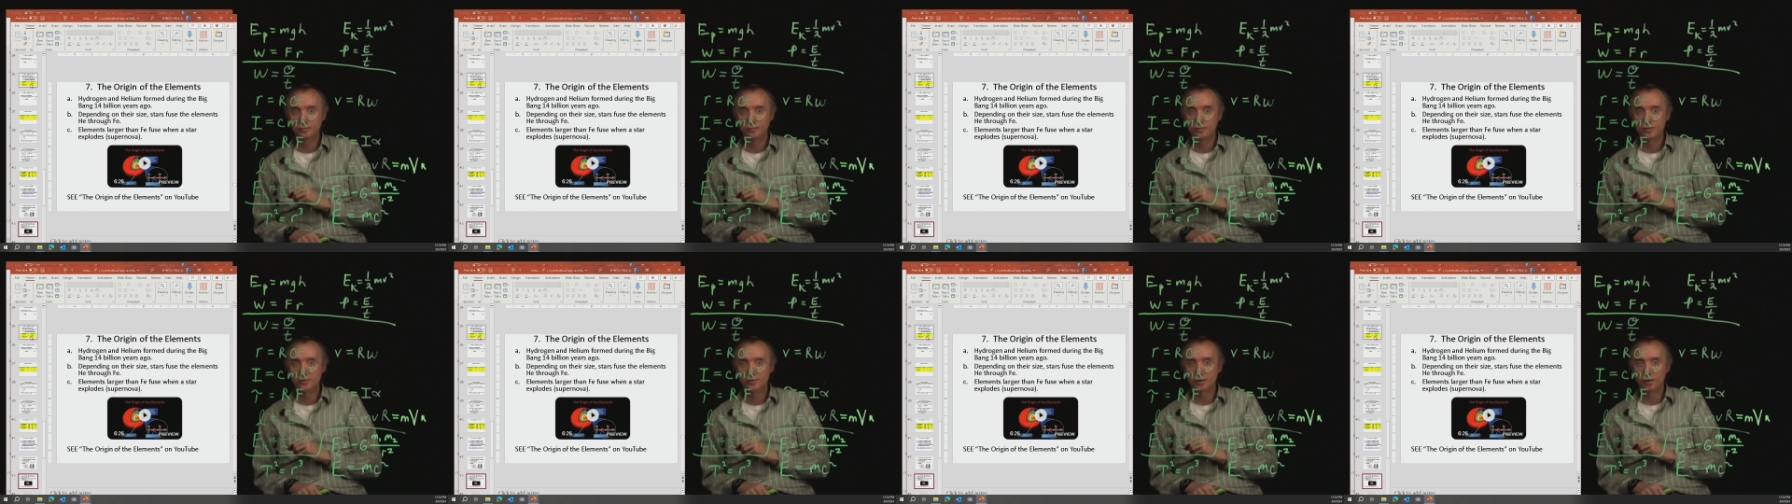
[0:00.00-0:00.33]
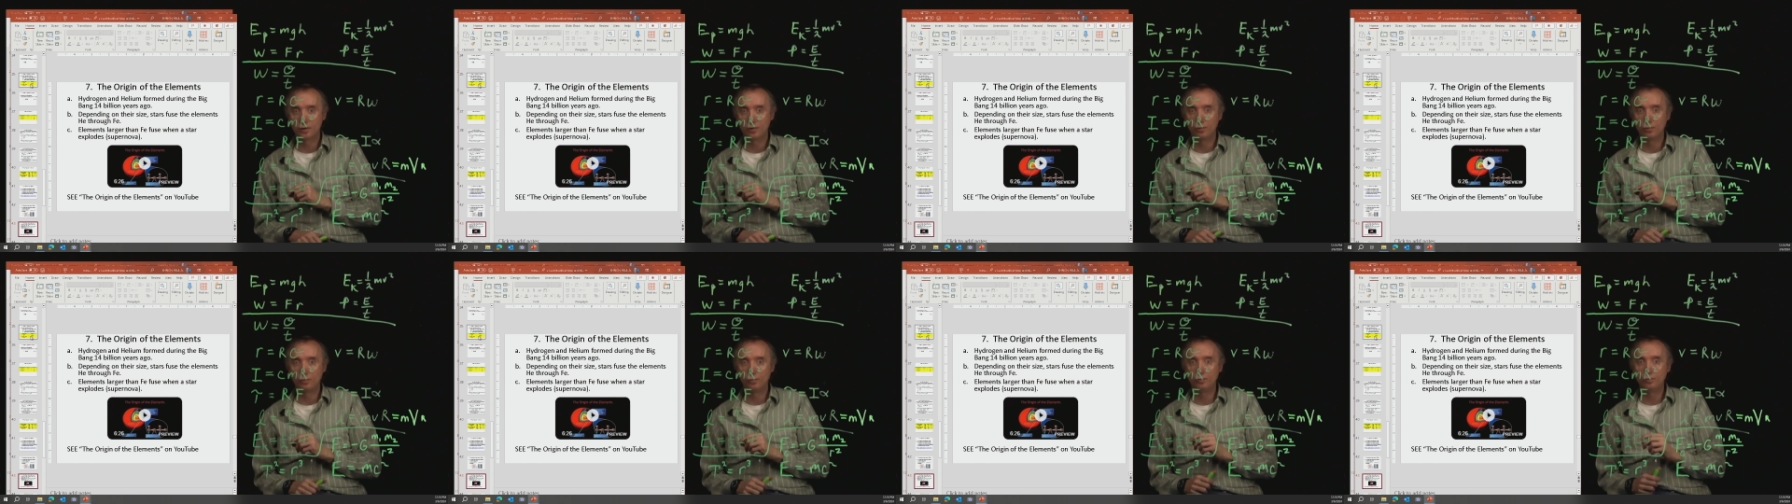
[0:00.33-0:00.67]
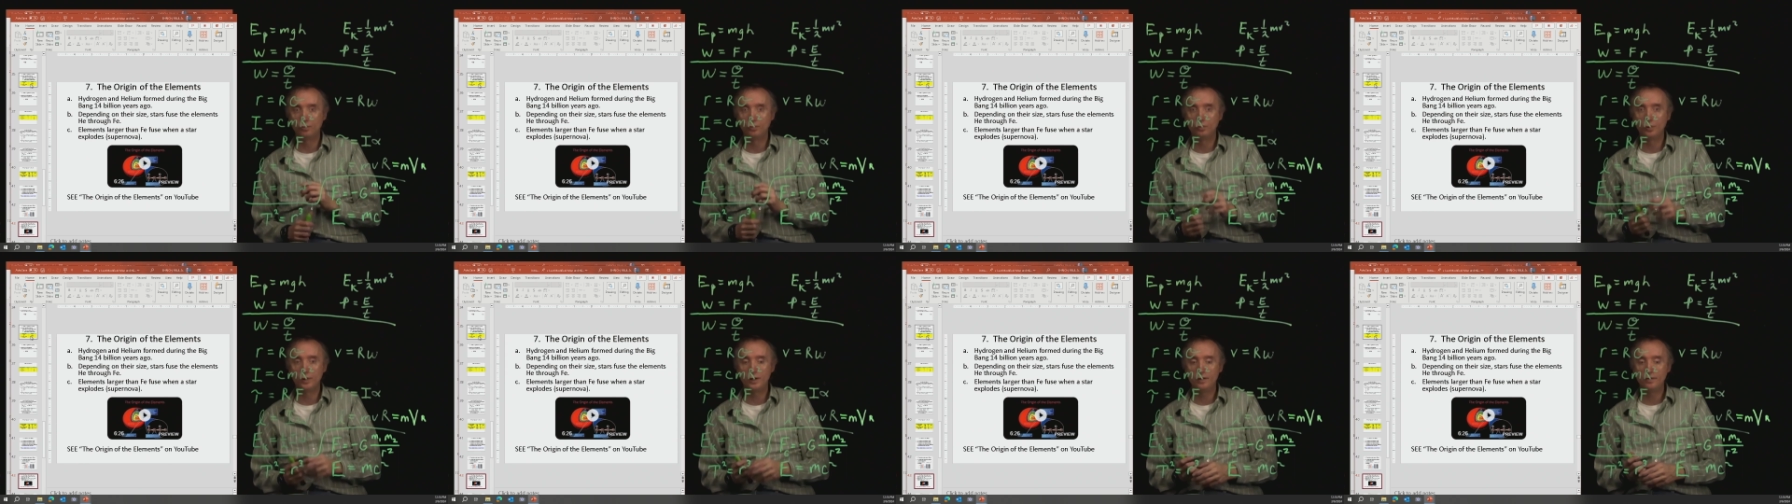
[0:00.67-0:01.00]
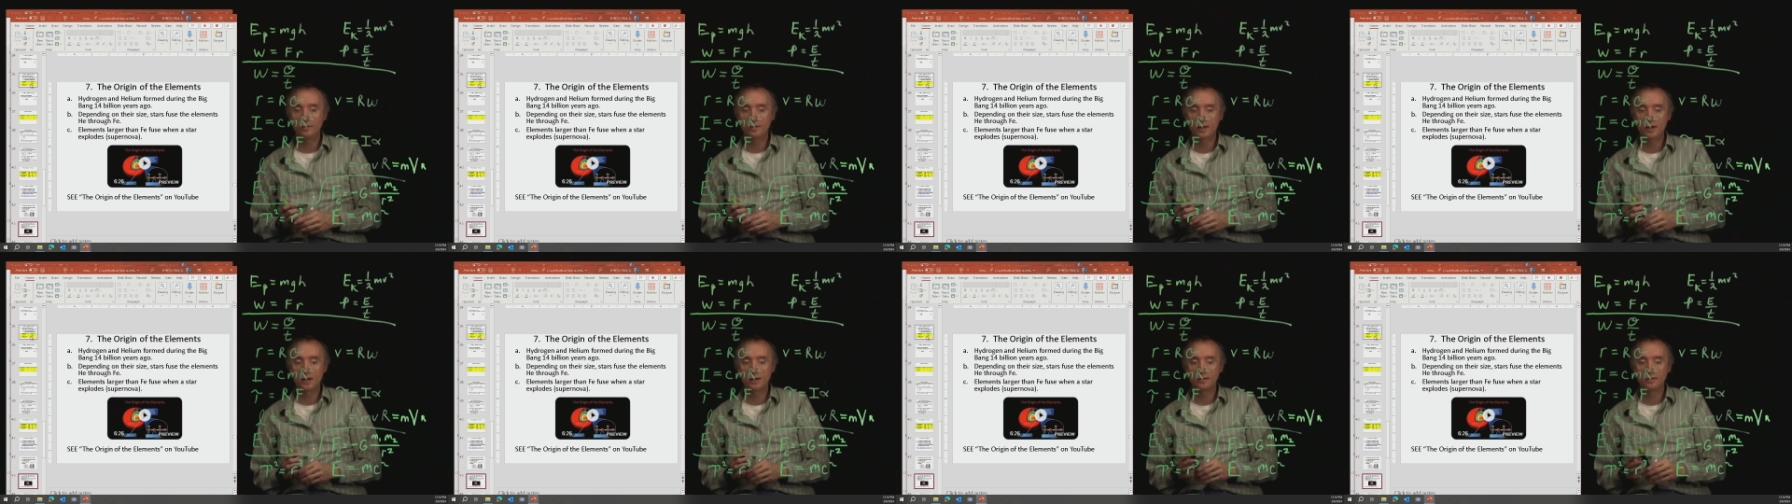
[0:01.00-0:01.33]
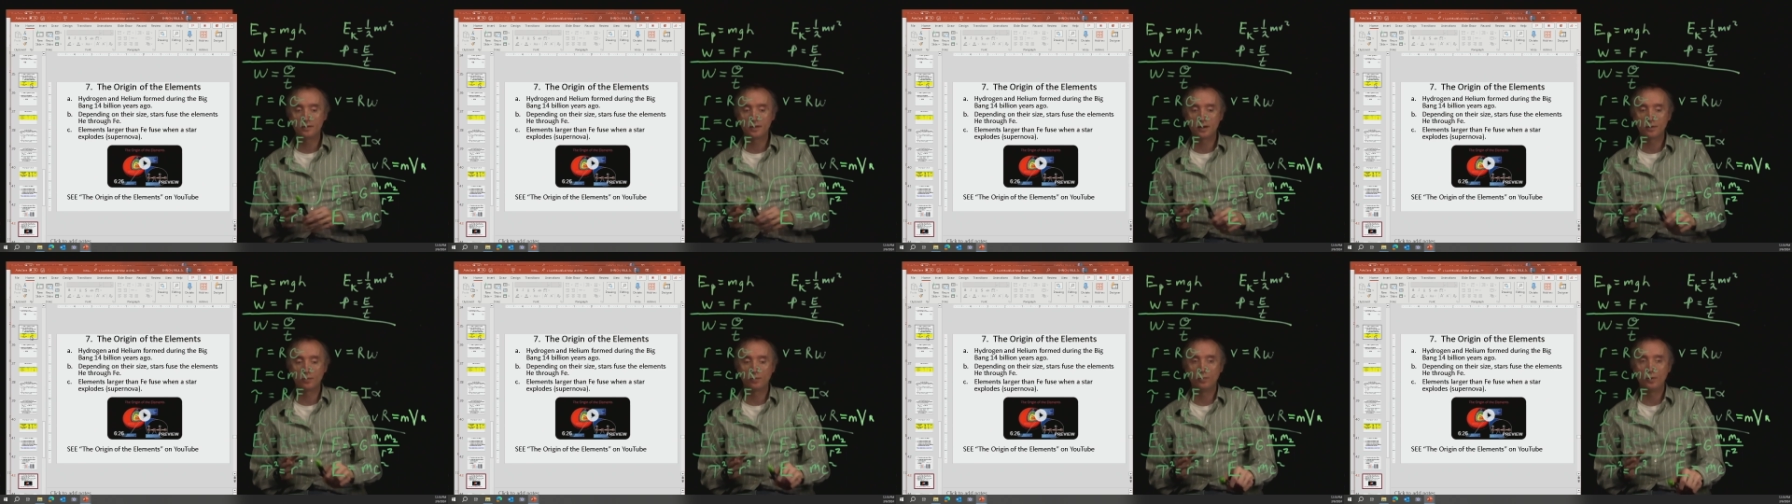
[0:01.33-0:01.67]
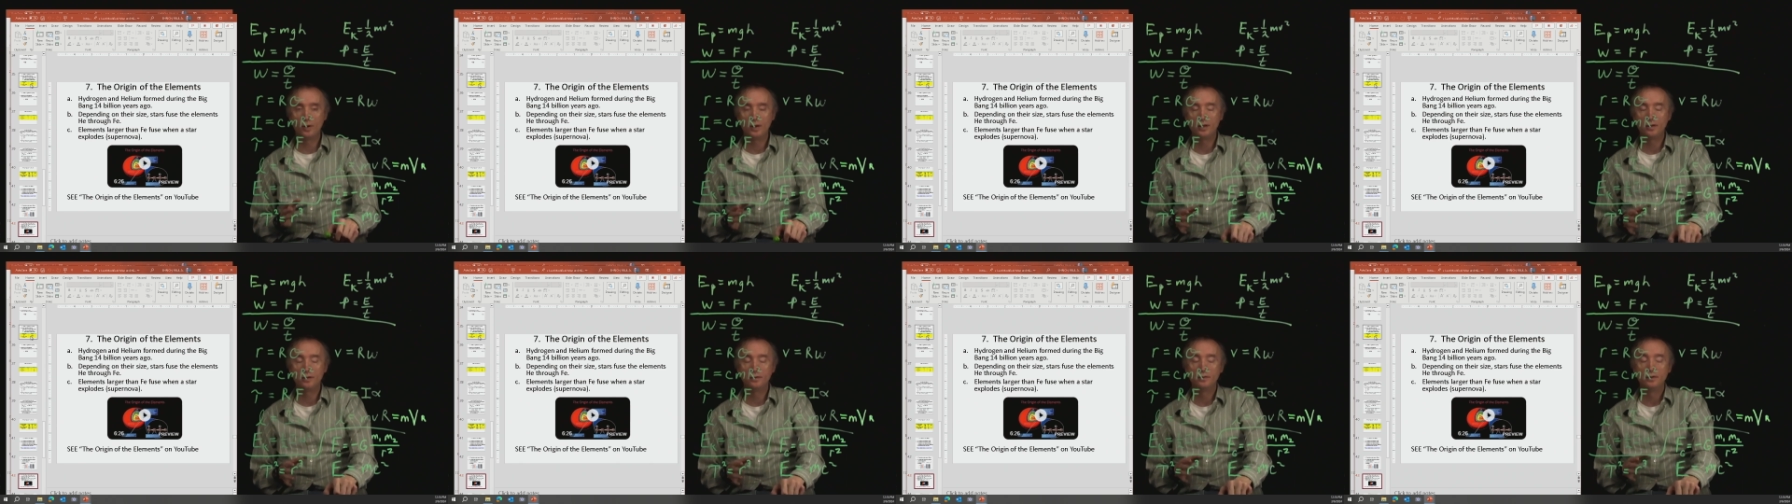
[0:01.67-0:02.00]
So we think that
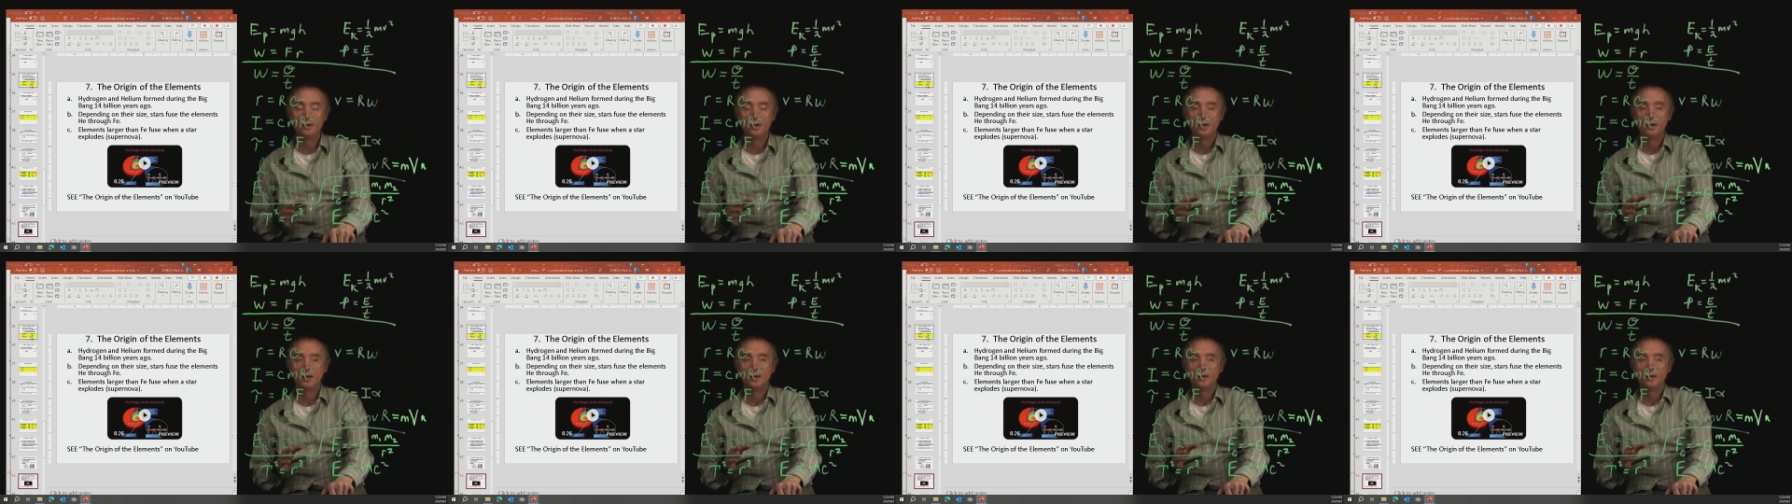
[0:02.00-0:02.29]
when